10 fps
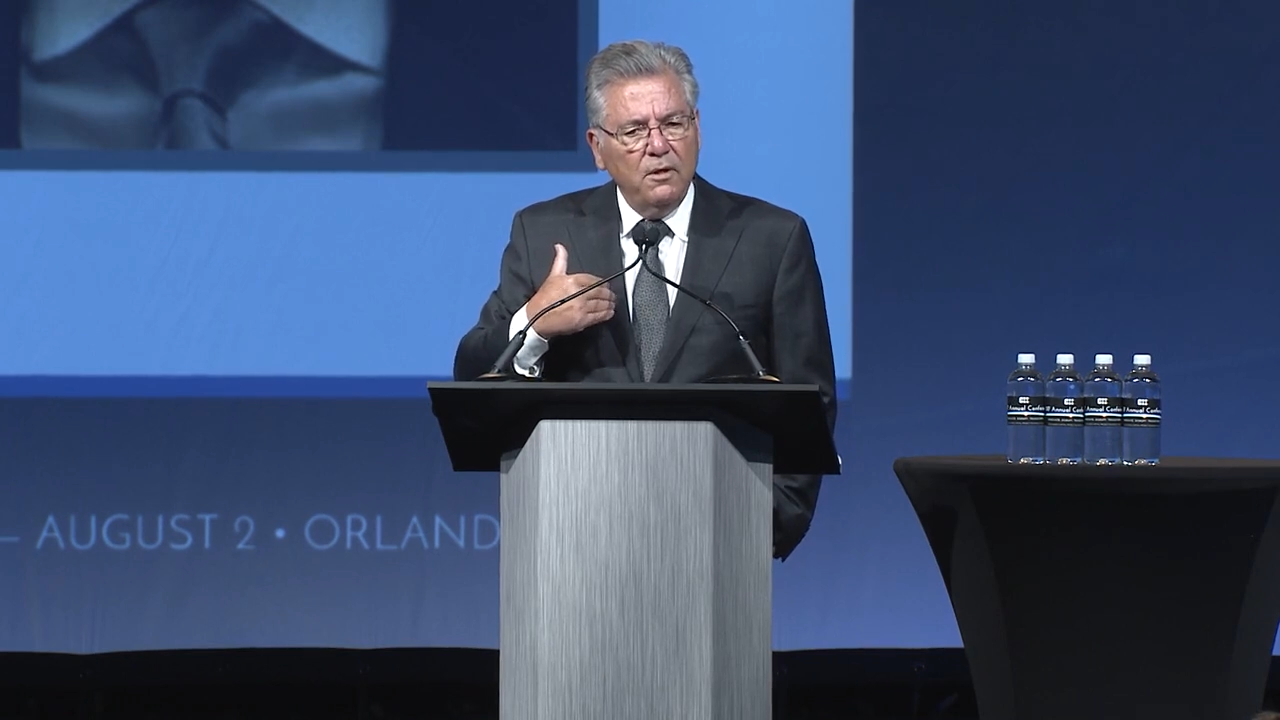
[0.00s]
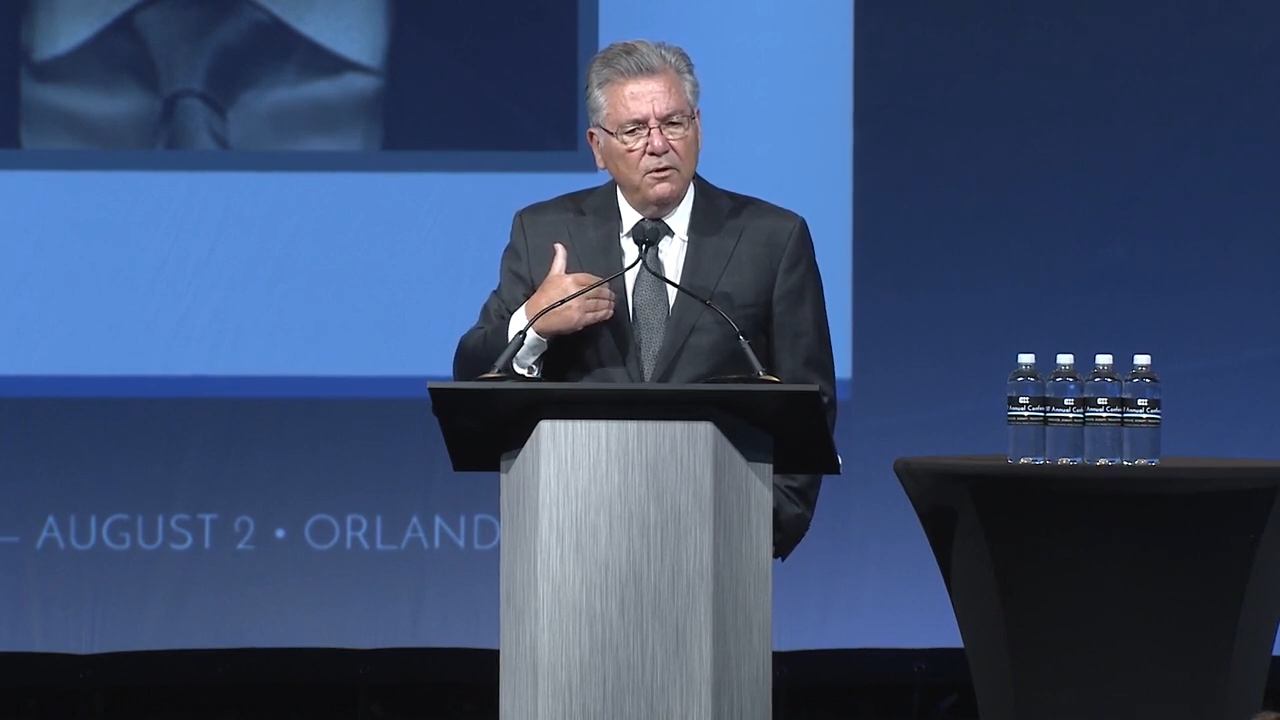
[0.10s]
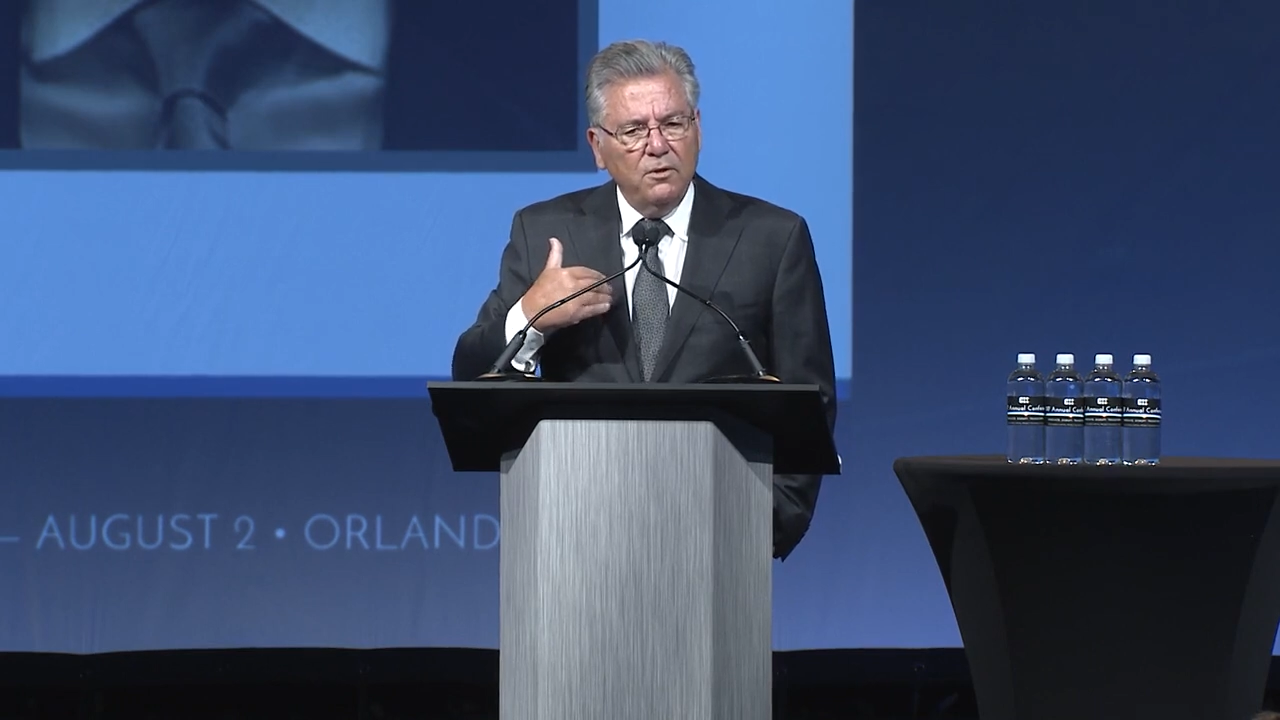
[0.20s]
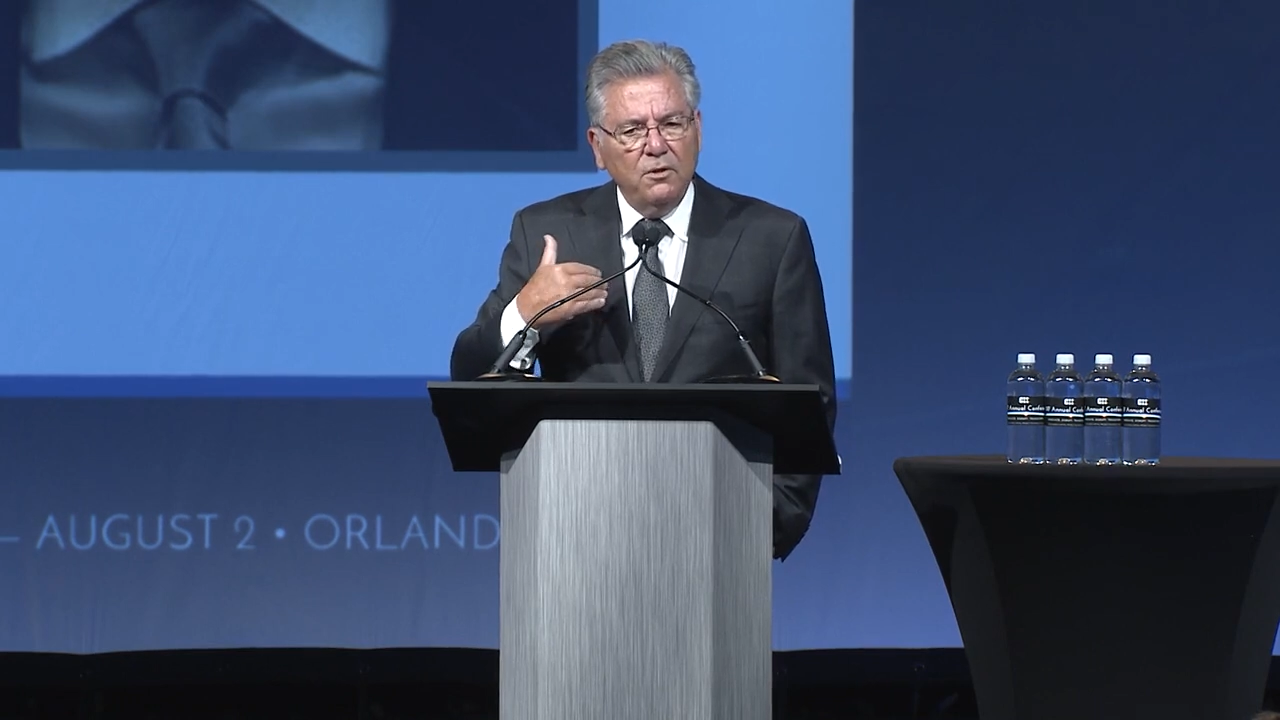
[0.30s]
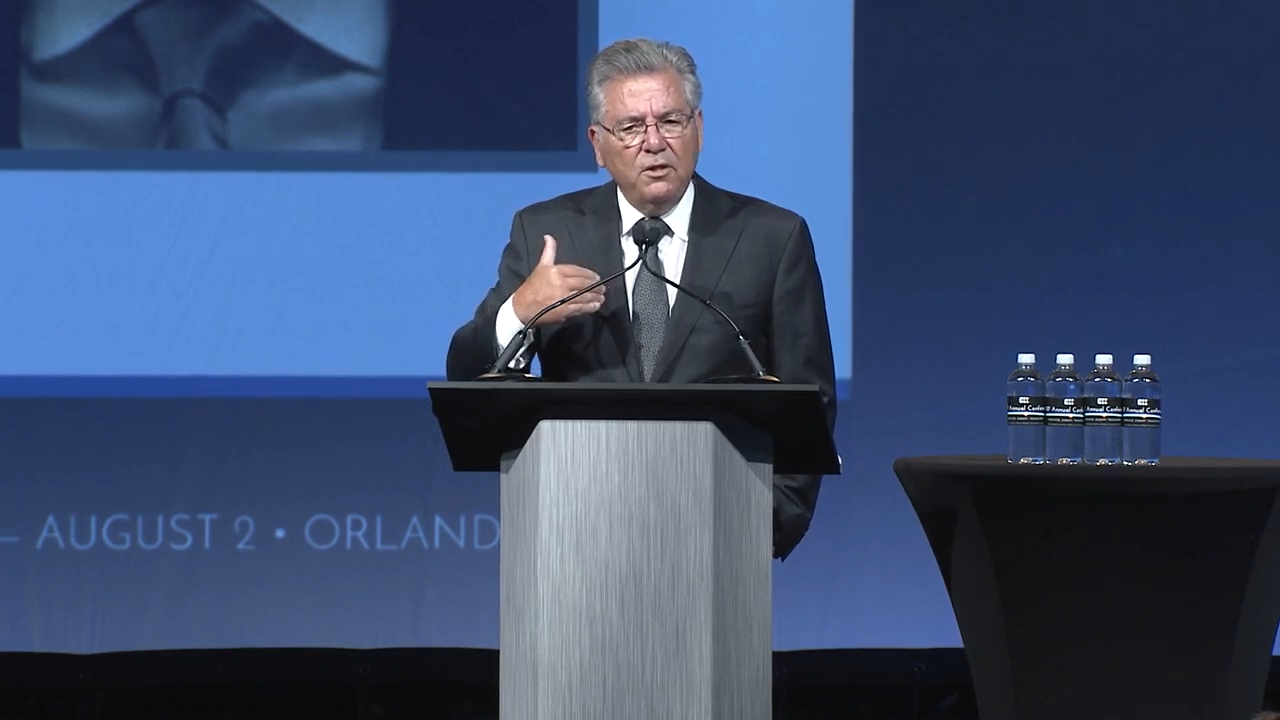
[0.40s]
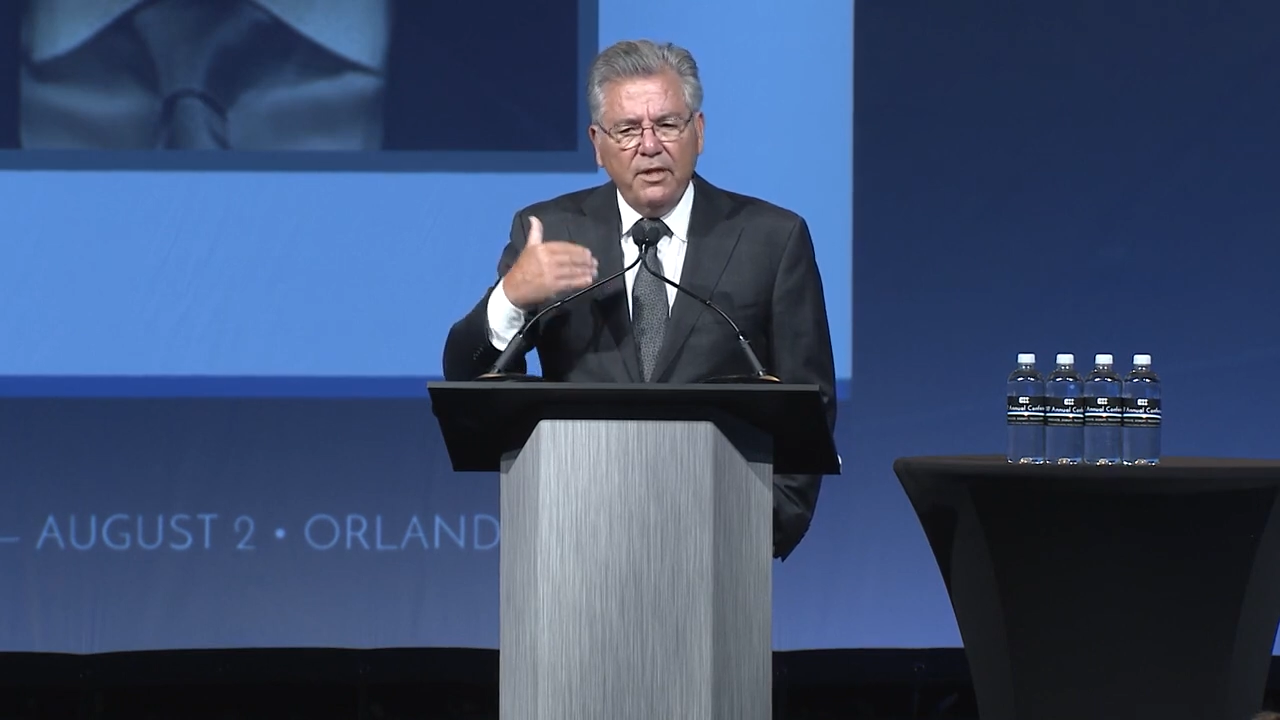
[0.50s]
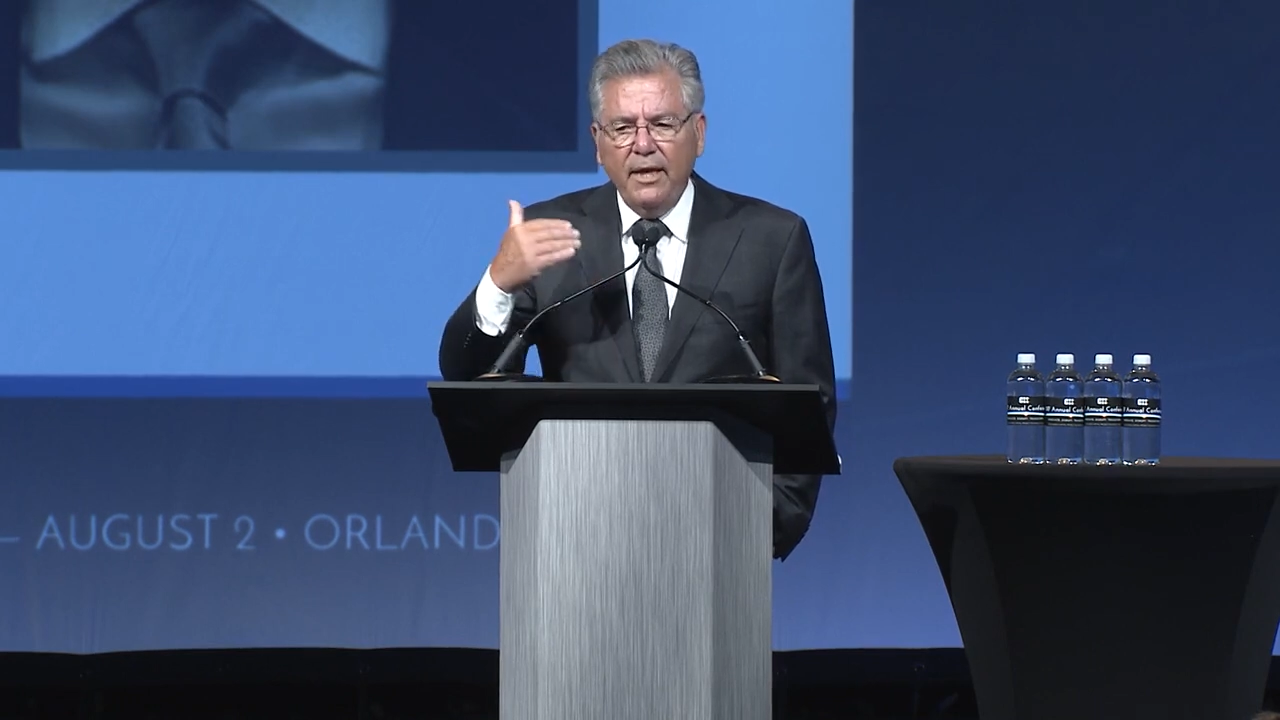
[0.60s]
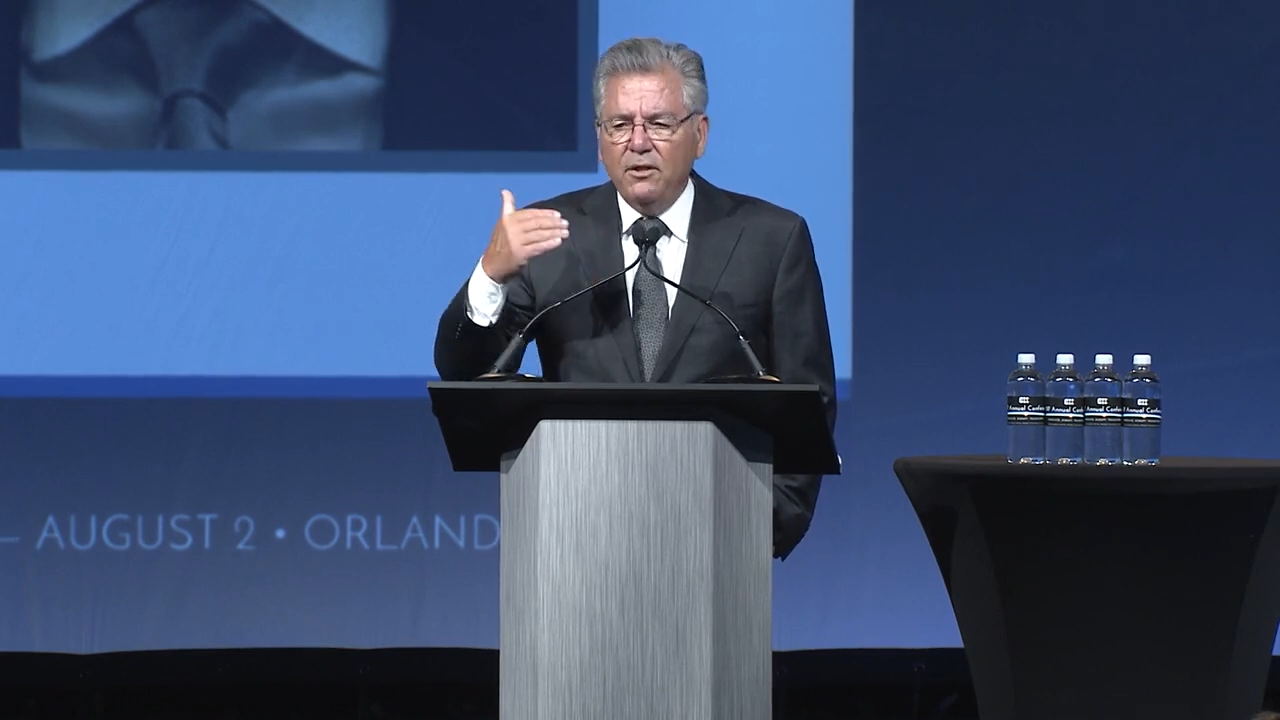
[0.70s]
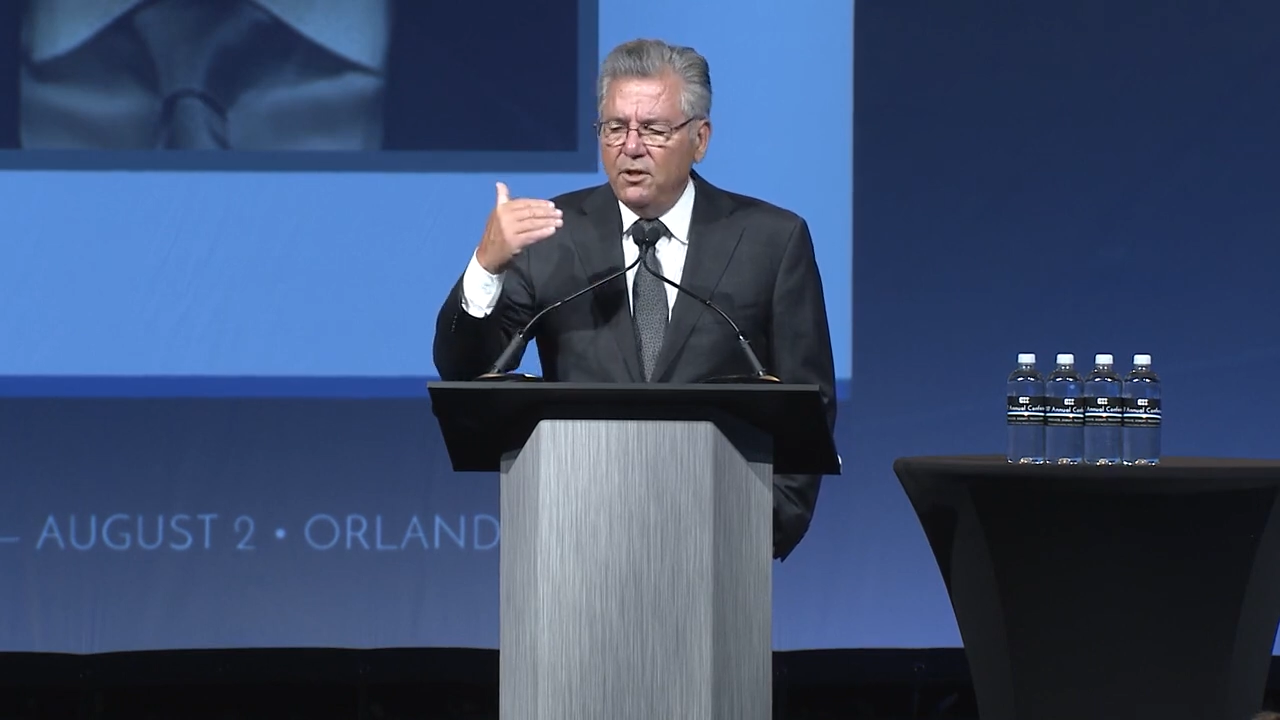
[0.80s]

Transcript: to take